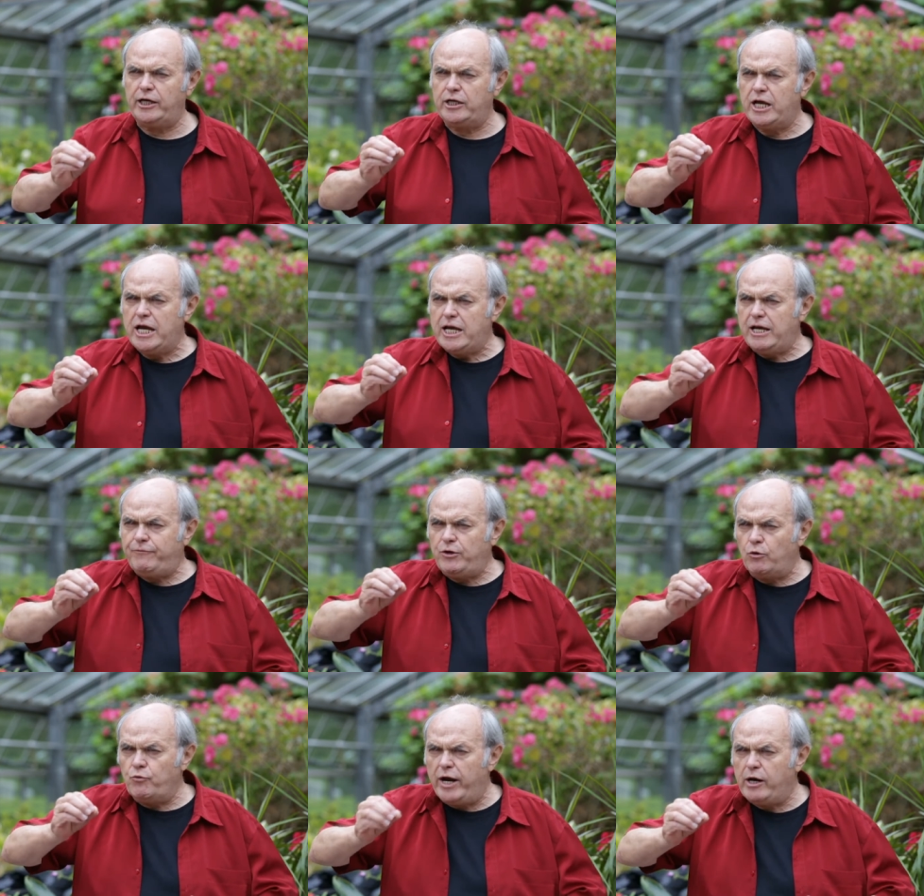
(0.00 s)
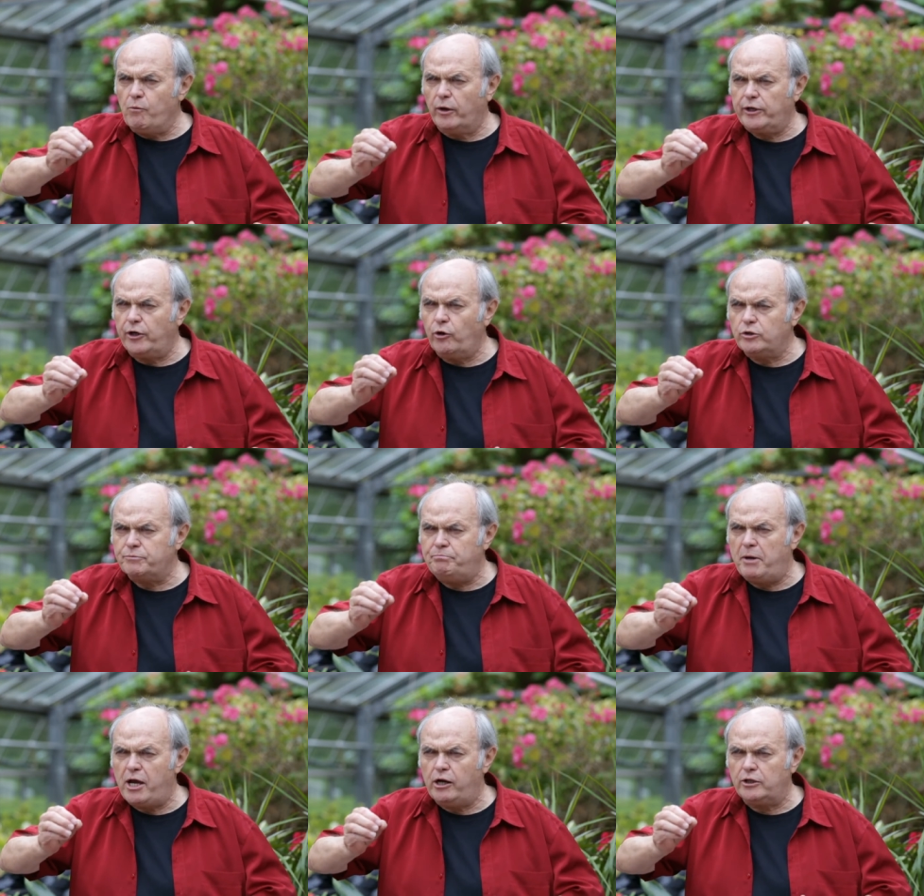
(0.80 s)
And if you ring one of those
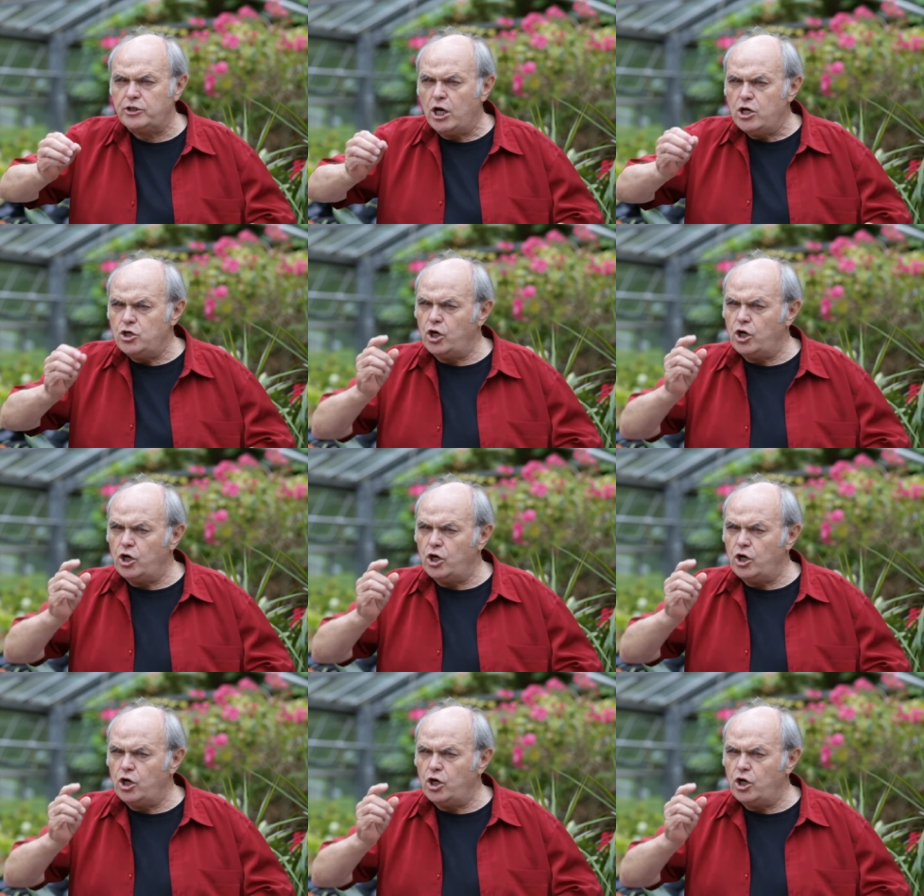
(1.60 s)
bells,